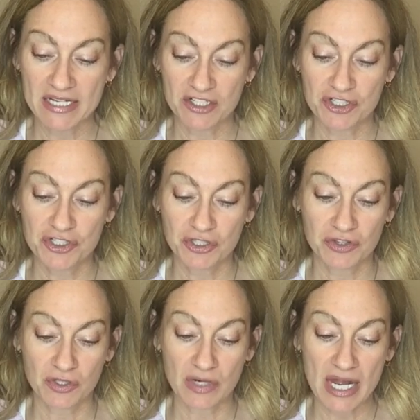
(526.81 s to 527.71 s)
and shook
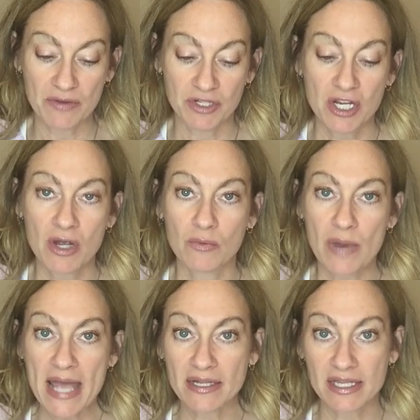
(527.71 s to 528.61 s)
the ground,
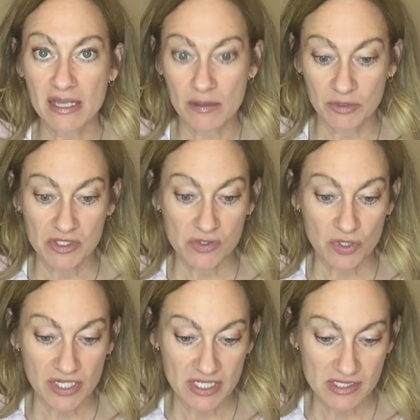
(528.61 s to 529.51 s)
rattling Emily's
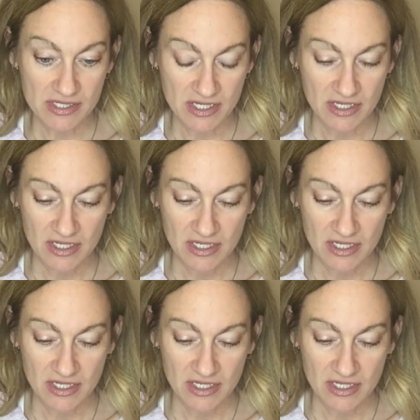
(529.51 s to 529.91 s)
organs.